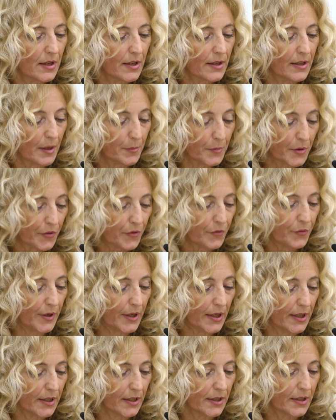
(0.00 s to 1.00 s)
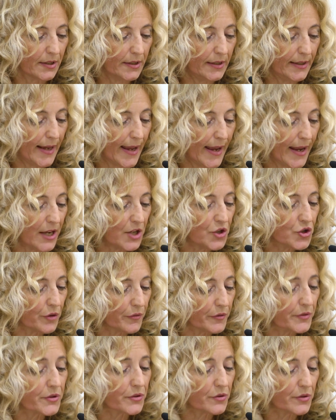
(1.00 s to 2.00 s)
Number 3, The Age
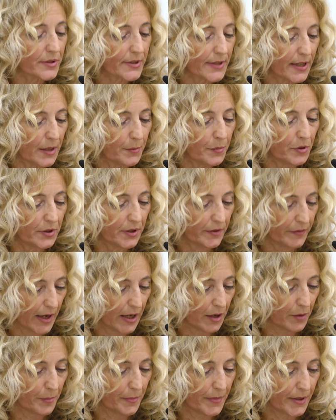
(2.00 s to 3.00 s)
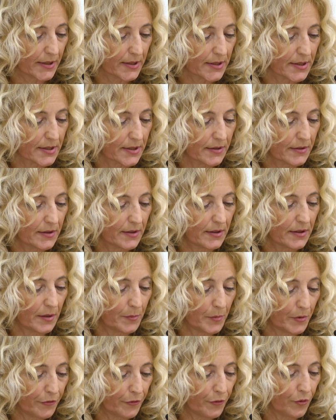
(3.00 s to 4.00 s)
of Sustainable Development.
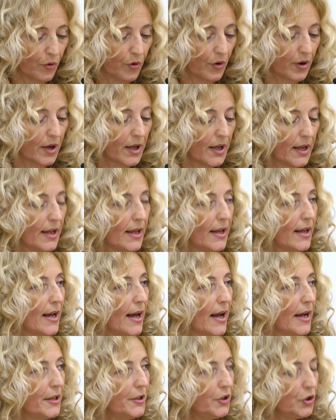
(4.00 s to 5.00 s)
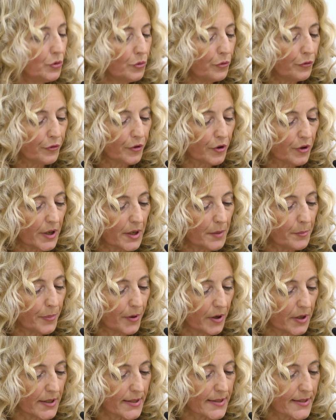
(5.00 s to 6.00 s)
Number 4, A New Foreign
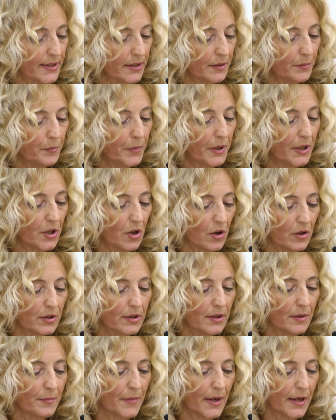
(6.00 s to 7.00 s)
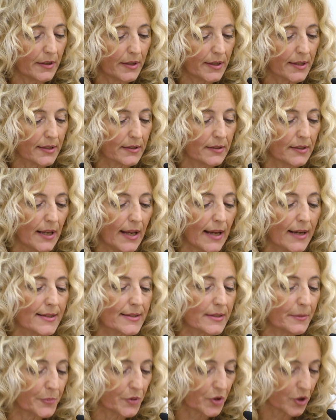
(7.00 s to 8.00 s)
Policy Beyond American
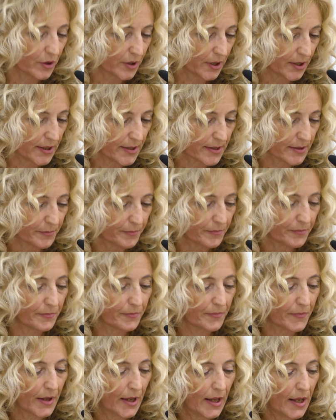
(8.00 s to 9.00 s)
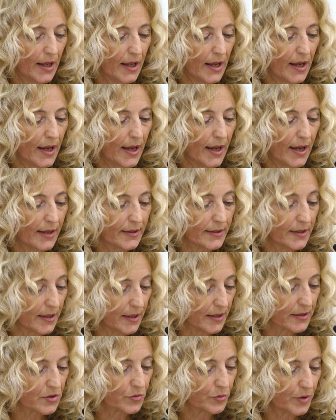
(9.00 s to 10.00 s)
Exceptionalism. And the
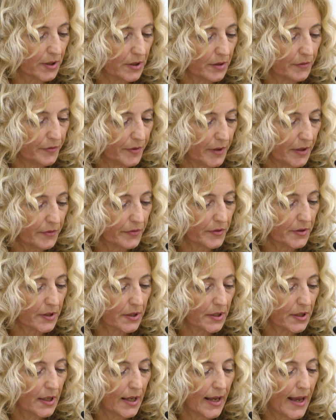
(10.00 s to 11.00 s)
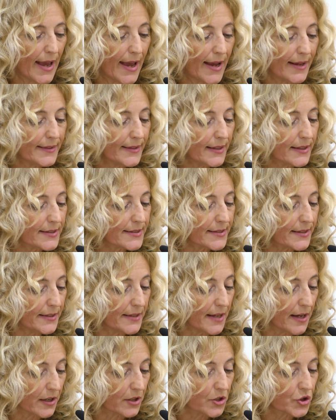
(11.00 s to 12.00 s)
last one, the 5th, Ethics in
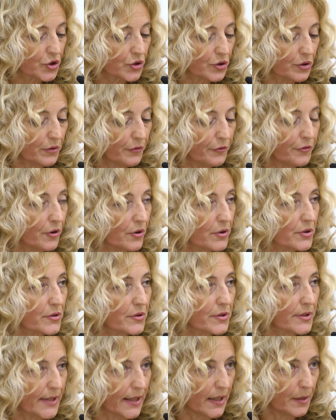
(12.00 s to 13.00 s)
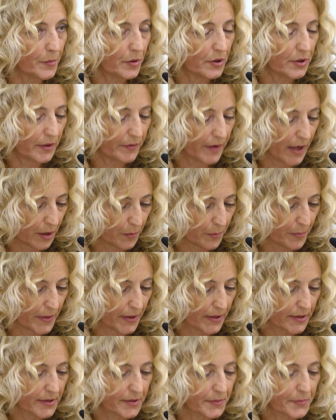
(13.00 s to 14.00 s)
Action for Sustainable
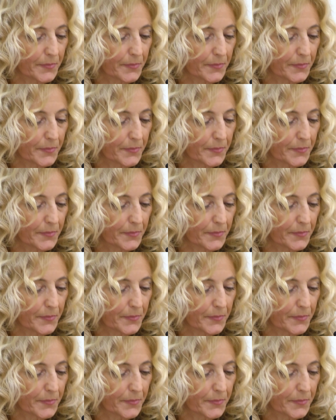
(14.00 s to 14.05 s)
Development.